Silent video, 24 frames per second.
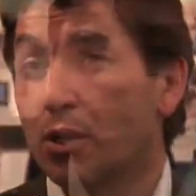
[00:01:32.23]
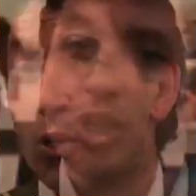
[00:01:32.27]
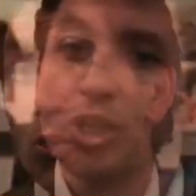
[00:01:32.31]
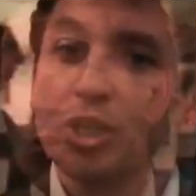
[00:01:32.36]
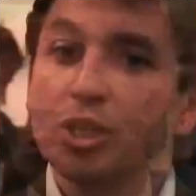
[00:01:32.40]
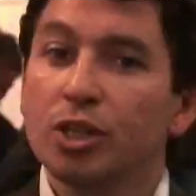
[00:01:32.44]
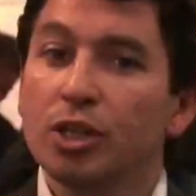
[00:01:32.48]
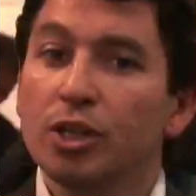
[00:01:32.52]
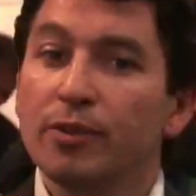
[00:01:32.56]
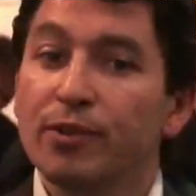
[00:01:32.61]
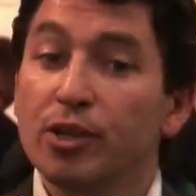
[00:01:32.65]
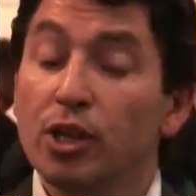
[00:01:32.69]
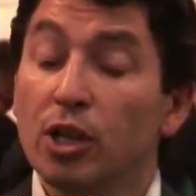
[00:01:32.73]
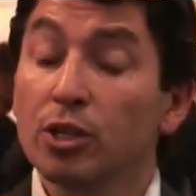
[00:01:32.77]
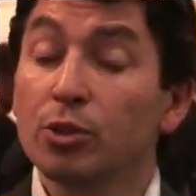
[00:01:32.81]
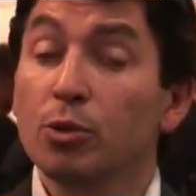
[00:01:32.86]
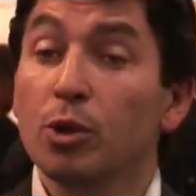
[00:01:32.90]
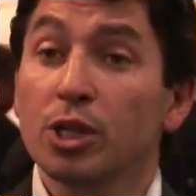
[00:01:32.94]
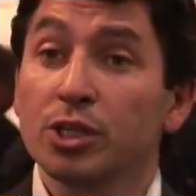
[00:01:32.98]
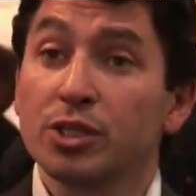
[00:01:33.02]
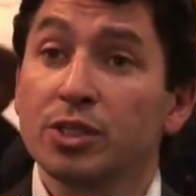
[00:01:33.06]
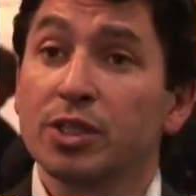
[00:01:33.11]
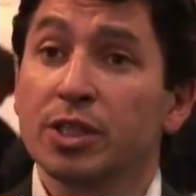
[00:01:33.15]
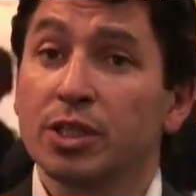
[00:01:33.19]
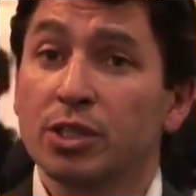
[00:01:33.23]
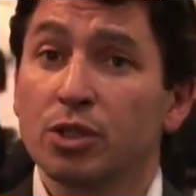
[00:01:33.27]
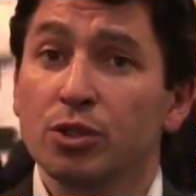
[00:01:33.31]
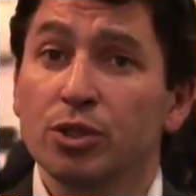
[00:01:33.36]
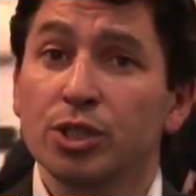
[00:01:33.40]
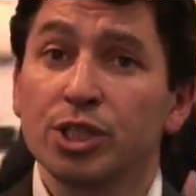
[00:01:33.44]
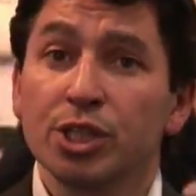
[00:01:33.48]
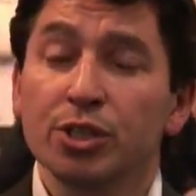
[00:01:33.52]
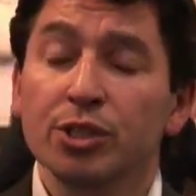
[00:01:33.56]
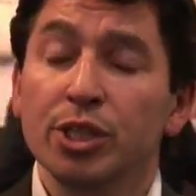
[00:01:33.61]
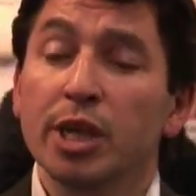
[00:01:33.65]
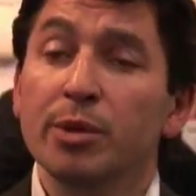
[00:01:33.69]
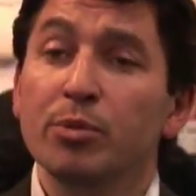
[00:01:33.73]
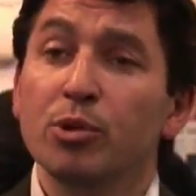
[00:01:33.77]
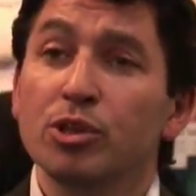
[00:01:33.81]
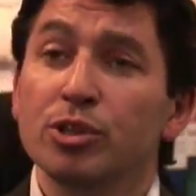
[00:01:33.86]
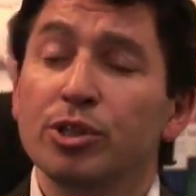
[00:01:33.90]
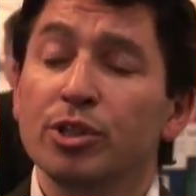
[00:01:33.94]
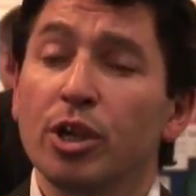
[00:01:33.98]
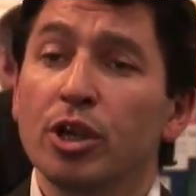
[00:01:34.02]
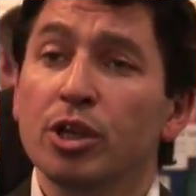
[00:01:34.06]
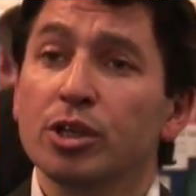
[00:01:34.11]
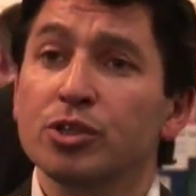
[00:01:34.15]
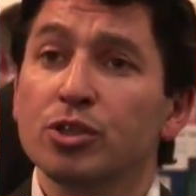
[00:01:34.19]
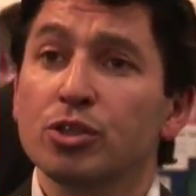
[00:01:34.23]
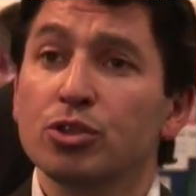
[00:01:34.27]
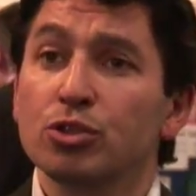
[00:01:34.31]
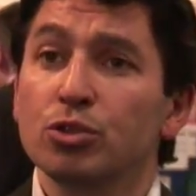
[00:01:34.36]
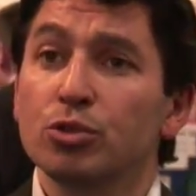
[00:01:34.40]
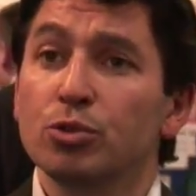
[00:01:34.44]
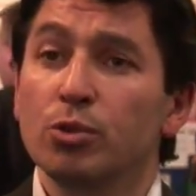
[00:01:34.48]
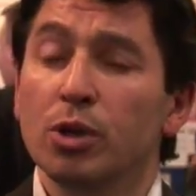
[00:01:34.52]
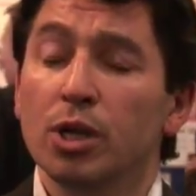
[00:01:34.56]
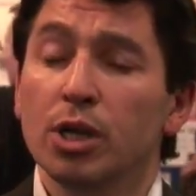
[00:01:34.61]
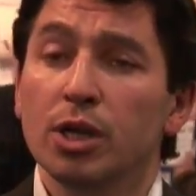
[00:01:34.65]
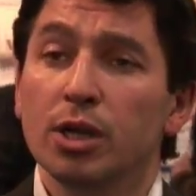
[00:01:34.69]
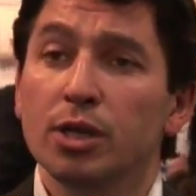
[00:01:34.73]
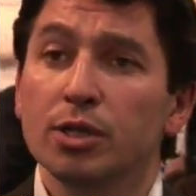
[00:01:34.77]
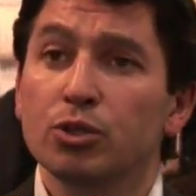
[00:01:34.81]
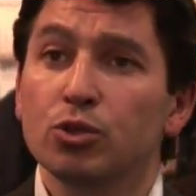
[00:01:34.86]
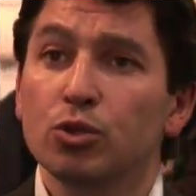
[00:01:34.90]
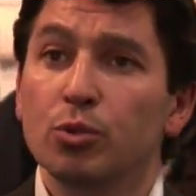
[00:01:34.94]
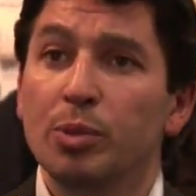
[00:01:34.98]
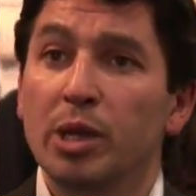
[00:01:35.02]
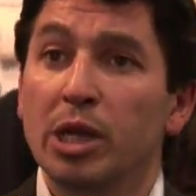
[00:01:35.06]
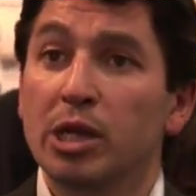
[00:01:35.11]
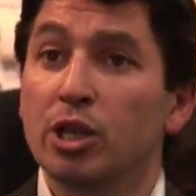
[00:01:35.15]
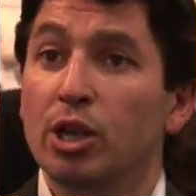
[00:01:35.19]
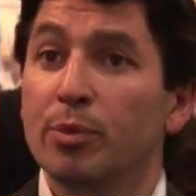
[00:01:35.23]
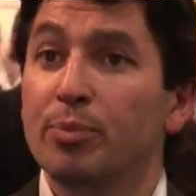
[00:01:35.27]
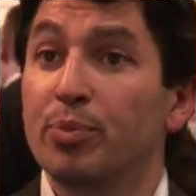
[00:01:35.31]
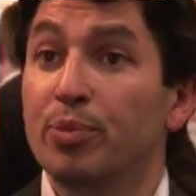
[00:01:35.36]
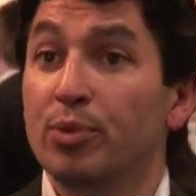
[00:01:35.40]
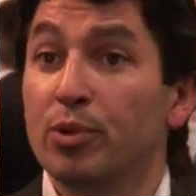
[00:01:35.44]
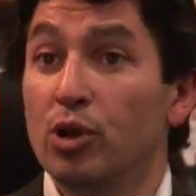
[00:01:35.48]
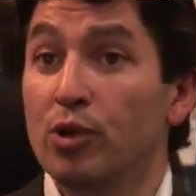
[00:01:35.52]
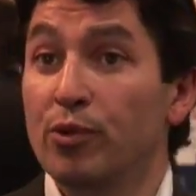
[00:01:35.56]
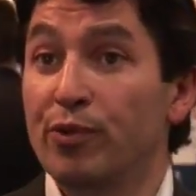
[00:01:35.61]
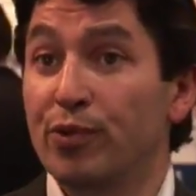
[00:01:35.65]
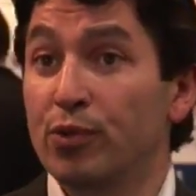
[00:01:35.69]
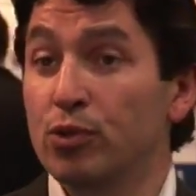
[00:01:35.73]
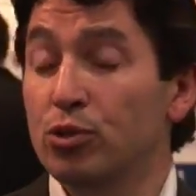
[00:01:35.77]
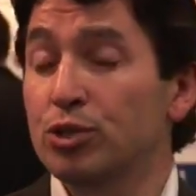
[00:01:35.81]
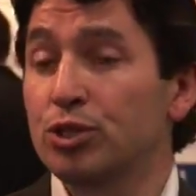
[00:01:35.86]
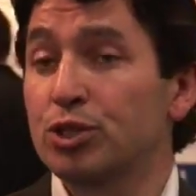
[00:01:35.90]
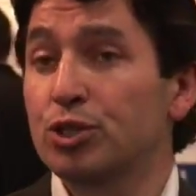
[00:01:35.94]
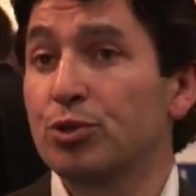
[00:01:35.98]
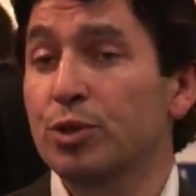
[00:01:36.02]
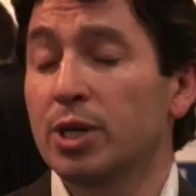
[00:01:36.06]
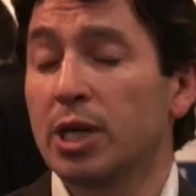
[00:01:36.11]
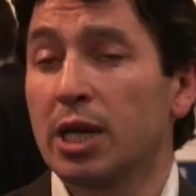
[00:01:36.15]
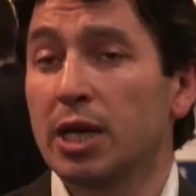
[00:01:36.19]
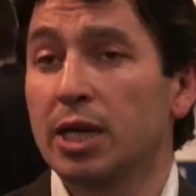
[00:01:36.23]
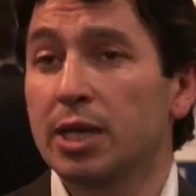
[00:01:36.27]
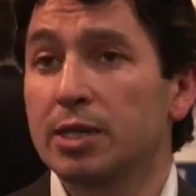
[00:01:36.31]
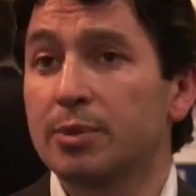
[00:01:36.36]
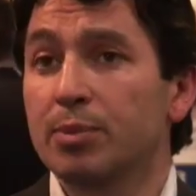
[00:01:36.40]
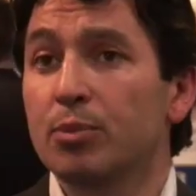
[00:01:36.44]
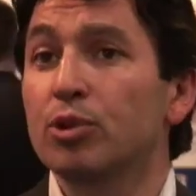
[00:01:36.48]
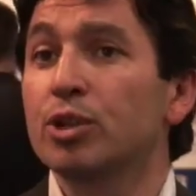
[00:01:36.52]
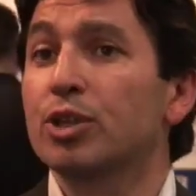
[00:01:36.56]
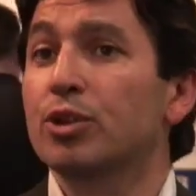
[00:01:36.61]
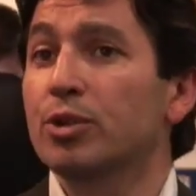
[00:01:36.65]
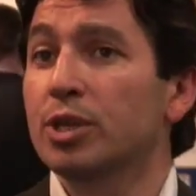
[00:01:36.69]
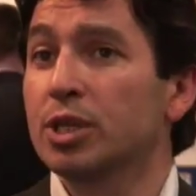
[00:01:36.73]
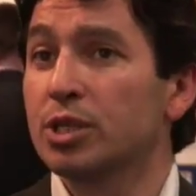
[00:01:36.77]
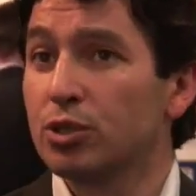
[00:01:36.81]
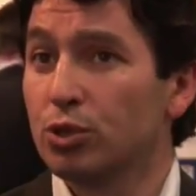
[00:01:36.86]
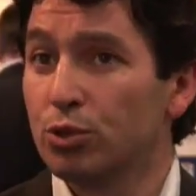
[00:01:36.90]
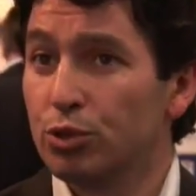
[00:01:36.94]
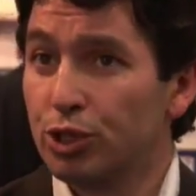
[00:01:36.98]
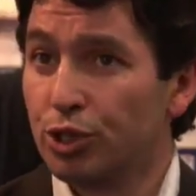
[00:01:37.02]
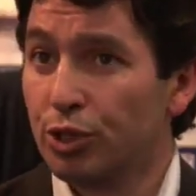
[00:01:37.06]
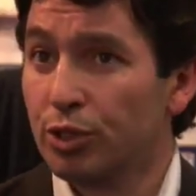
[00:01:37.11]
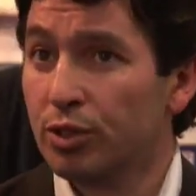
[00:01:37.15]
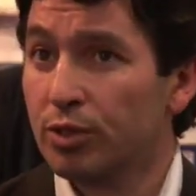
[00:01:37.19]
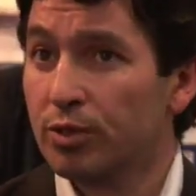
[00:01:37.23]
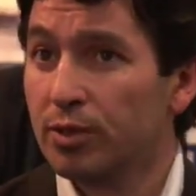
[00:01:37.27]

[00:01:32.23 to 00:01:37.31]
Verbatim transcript: Uh, the LonWorks technology enabled us to, uh, to build up a full streetlight monitoring solution.